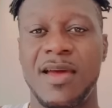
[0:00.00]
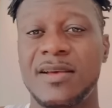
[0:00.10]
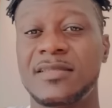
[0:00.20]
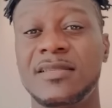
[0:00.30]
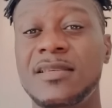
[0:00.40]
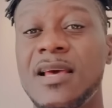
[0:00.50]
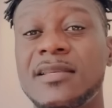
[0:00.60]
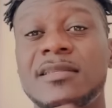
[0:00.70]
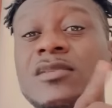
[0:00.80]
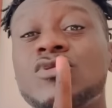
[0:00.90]
I see
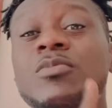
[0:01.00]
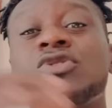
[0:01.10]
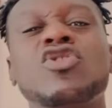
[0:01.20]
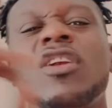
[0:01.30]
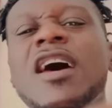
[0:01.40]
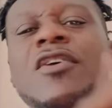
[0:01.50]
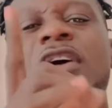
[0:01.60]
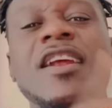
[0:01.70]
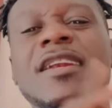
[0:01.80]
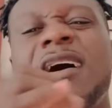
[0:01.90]
something online
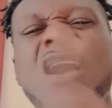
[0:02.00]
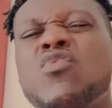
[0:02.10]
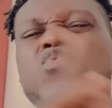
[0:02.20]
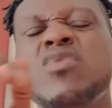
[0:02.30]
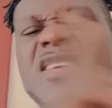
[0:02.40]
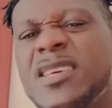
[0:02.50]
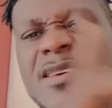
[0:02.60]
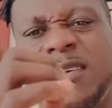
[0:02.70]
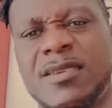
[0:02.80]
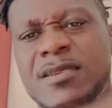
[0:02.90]
right now,
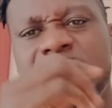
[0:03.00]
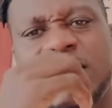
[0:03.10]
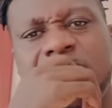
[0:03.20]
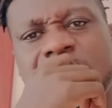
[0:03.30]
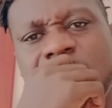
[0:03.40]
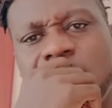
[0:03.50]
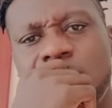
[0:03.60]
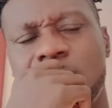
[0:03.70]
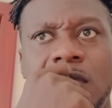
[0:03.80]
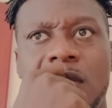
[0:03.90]
weak.
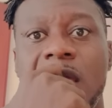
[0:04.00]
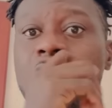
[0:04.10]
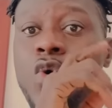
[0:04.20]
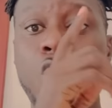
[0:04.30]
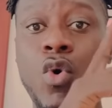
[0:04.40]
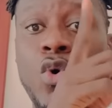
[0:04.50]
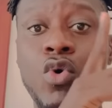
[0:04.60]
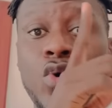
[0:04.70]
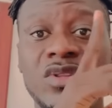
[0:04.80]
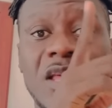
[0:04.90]
A
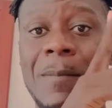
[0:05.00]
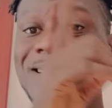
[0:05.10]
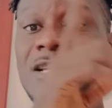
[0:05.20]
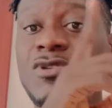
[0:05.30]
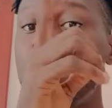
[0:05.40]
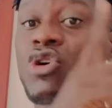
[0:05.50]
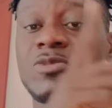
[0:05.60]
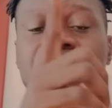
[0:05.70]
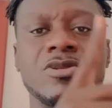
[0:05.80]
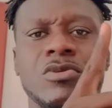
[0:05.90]
whole Tema General
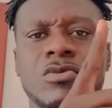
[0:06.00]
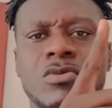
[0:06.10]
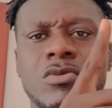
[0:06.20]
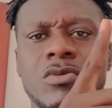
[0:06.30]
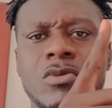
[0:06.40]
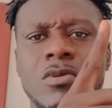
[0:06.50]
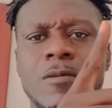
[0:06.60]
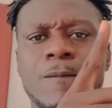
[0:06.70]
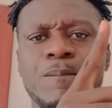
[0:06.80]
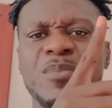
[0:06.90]
Hospital.
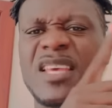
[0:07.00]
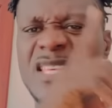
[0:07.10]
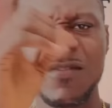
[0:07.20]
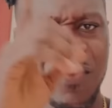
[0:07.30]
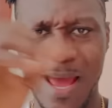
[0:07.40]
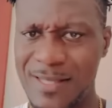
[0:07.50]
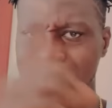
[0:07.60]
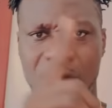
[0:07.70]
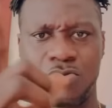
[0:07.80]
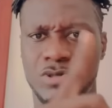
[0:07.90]
They give light
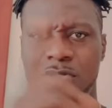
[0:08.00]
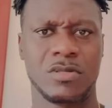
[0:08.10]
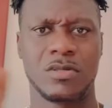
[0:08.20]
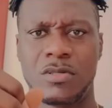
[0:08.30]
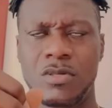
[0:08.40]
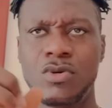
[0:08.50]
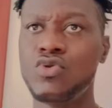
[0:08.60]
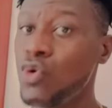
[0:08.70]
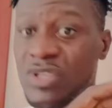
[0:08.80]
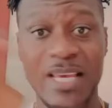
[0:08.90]
out.
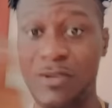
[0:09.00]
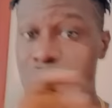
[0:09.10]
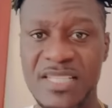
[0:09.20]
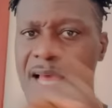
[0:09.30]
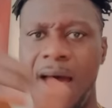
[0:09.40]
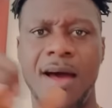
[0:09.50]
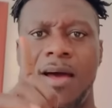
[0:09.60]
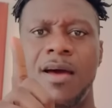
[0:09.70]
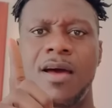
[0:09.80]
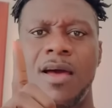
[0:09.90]
No generator.
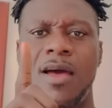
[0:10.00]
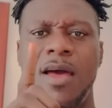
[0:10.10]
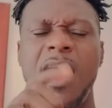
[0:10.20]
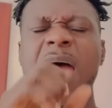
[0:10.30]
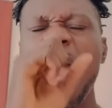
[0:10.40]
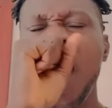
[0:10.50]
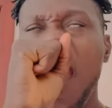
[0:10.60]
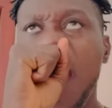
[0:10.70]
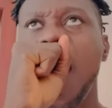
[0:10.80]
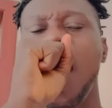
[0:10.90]

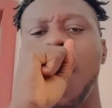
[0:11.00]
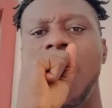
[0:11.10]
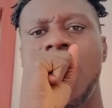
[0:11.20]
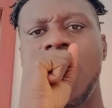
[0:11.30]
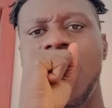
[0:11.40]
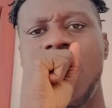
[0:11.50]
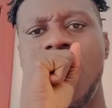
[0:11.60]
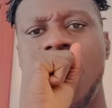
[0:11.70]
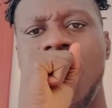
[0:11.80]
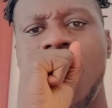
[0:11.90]
Hey!
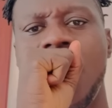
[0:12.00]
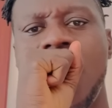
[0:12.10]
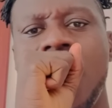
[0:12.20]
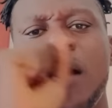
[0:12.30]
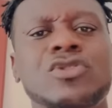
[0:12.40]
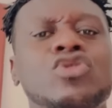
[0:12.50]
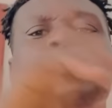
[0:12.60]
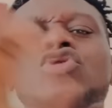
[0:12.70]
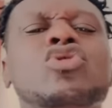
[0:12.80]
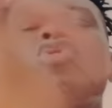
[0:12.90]
A
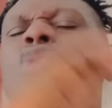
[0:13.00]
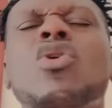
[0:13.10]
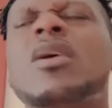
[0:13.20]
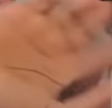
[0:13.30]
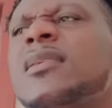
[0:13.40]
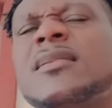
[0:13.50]
shock.